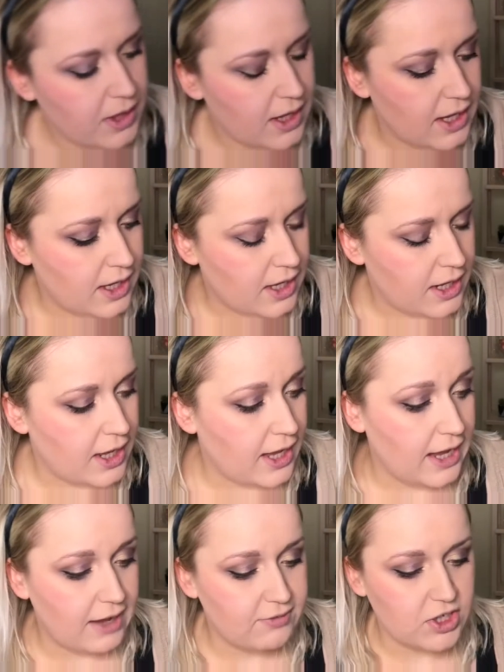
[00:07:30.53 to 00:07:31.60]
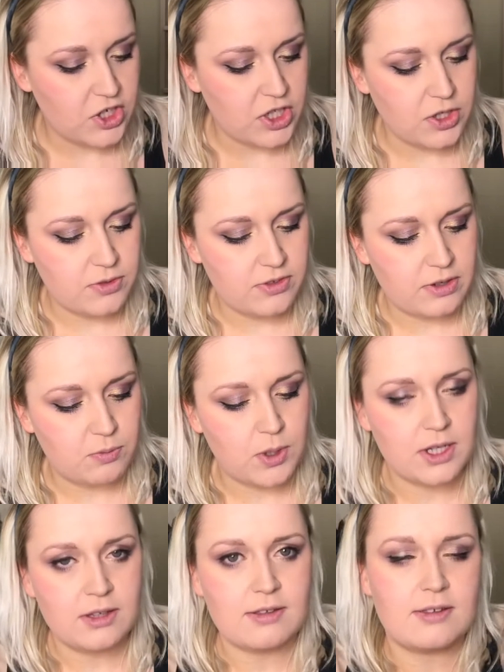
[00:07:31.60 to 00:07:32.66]
And I have actually used it
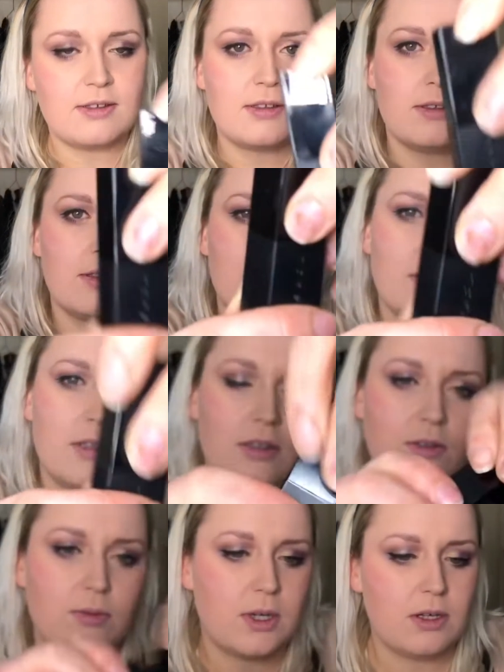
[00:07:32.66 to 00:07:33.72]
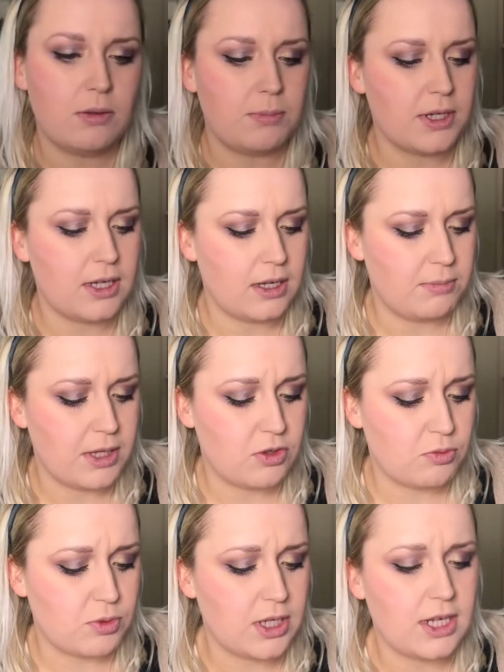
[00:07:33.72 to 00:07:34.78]
once as well, but
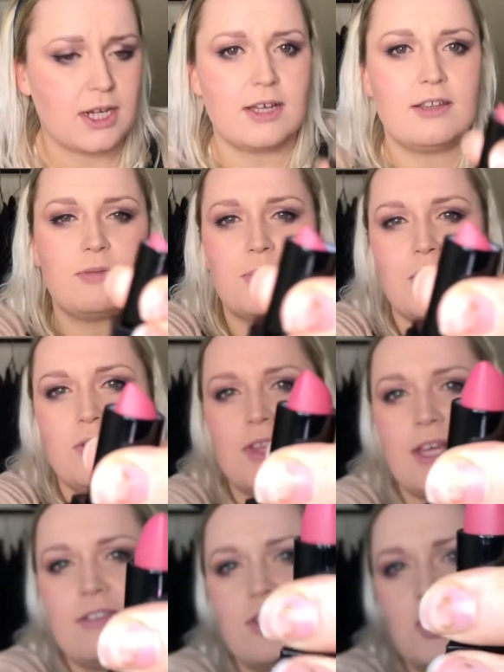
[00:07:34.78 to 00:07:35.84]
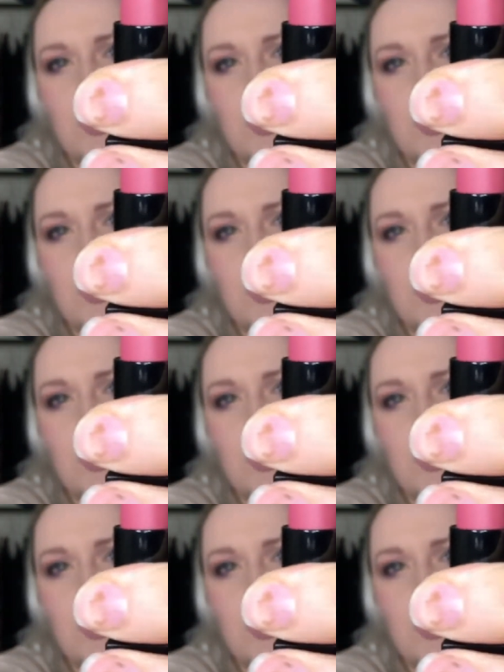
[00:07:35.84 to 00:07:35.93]
it's really nice. So that's the